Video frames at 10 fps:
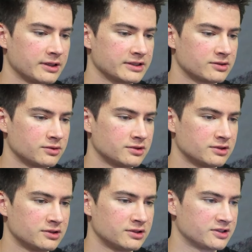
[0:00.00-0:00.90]
Last
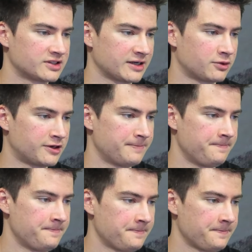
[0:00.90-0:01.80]
one's
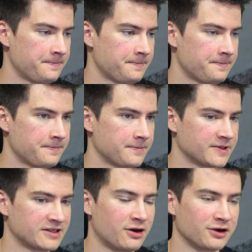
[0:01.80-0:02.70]
Taiwan.
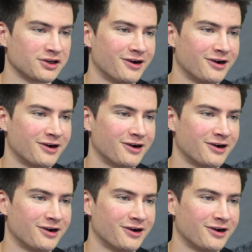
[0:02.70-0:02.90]
Is it Hong